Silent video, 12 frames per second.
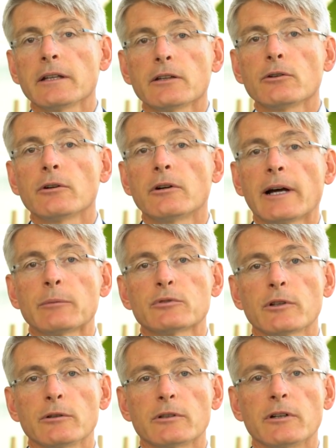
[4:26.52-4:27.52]
think you're
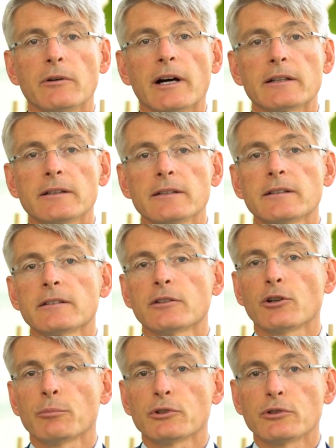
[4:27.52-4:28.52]
absolutely right. This is an
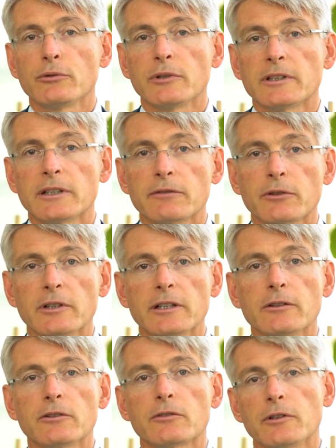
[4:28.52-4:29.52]
opportunity for the
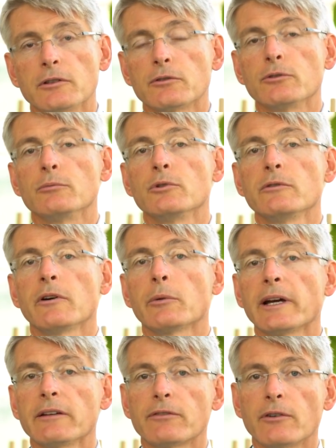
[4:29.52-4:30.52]
industry to move
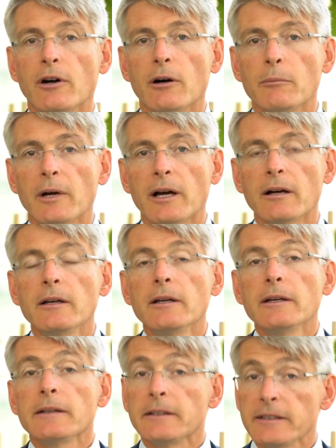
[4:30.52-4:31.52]
away from
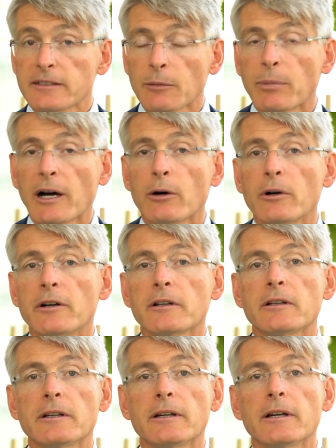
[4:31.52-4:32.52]

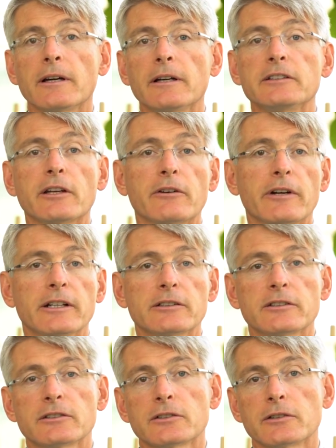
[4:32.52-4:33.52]
diesel-powered
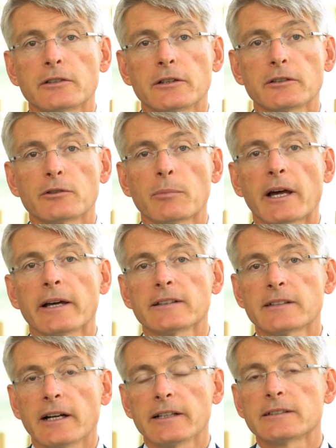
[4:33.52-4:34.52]
generators, supplying
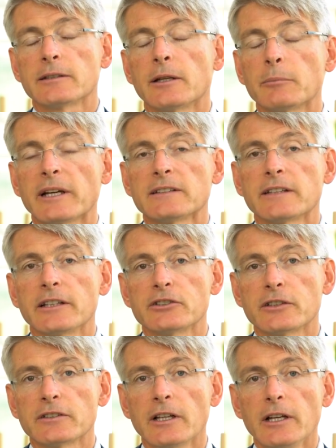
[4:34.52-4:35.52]
sites and base
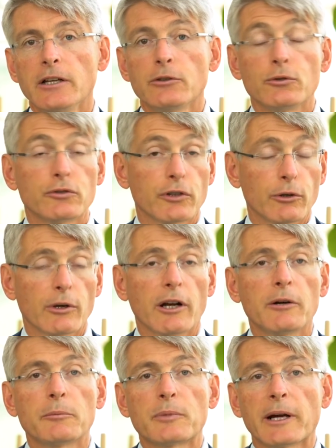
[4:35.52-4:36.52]
stations to
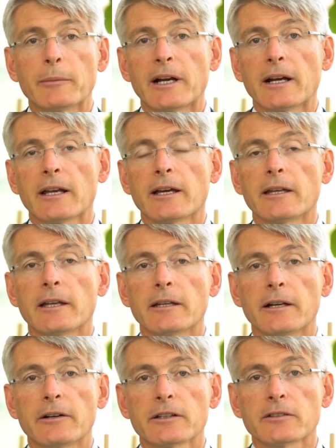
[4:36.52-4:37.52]
solar primarily, and
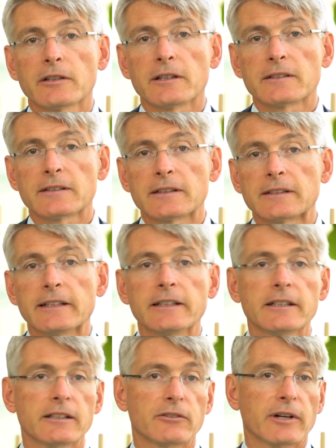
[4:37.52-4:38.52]
Ericsson is
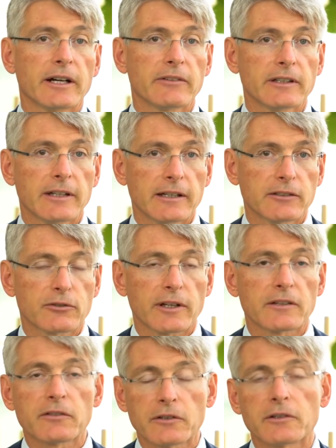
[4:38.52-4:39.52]
leading and driving that
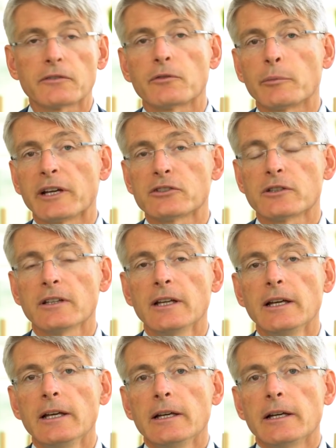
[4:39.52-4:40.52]
transformation.
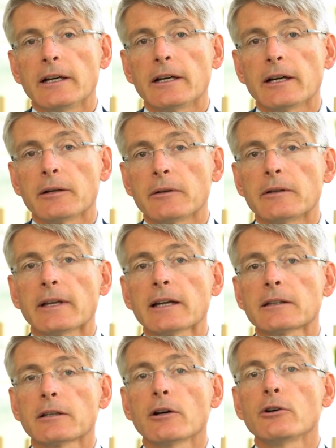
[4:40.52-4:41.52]

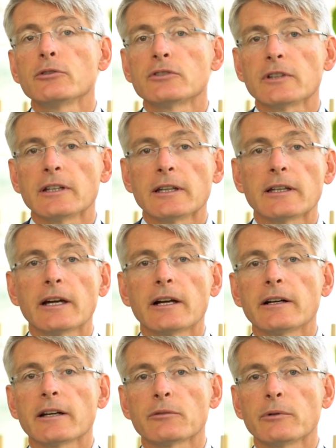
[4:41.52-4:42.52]
That goes in
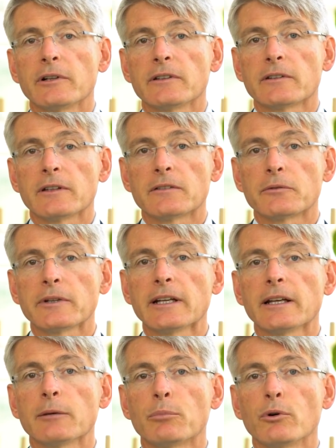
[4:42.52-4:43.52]
areas where it's
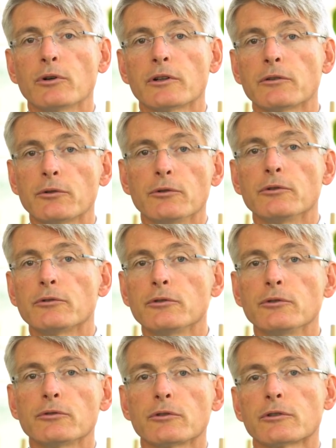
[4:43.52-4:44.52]
really important to
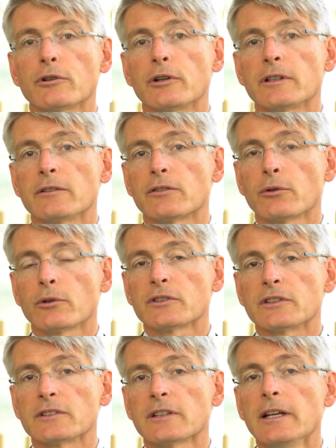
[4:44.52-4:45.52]
use alternative
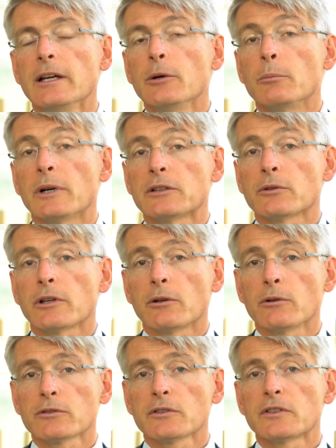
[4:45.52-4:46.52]
sources. But you can
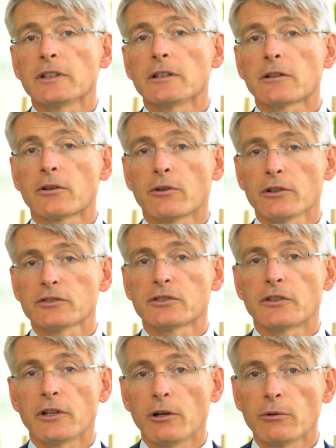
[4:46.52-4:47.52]
also see across
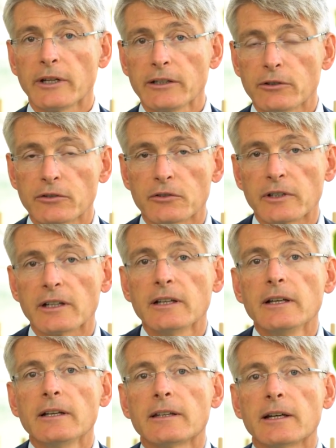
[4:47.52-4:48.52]
the whole industry
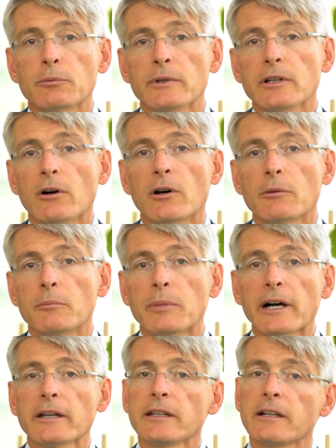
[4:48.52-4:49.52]
that we are
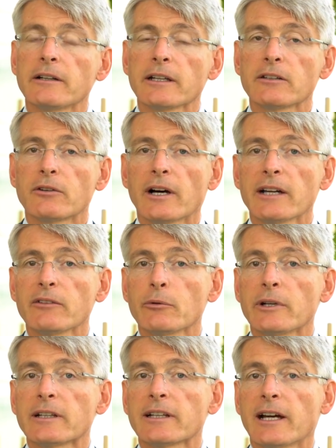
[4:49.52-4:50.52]
pioneering and driving
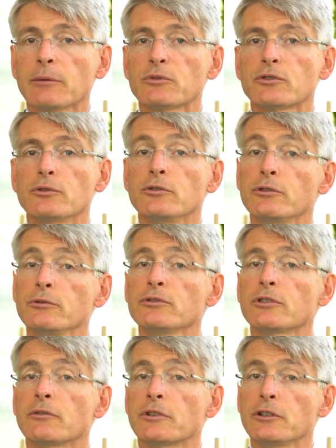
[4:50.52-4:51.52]
when it comes to use
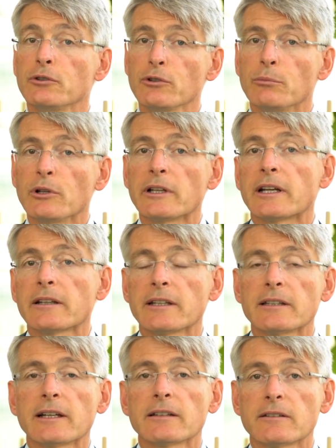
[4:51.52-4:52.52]
of renewable, and I
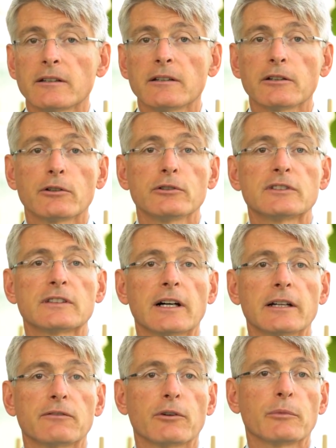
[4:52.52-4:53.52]
think that's a good
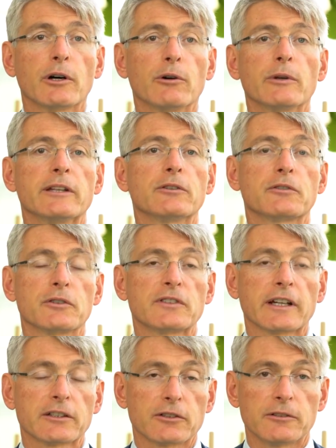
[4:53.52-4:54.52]
sign from the whole industry
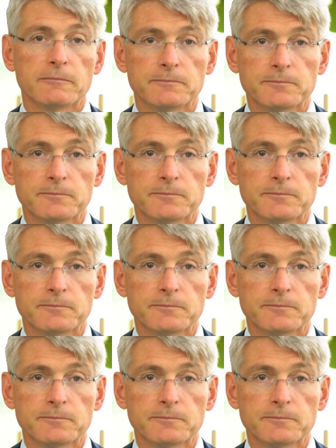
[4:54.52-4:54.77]
sector.